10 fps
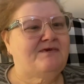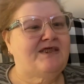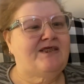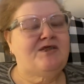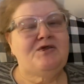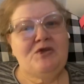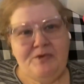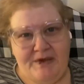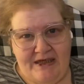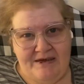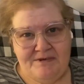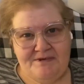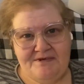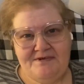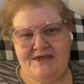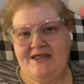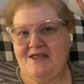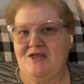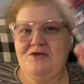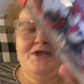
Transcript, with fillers: It's Snoopy. And this is what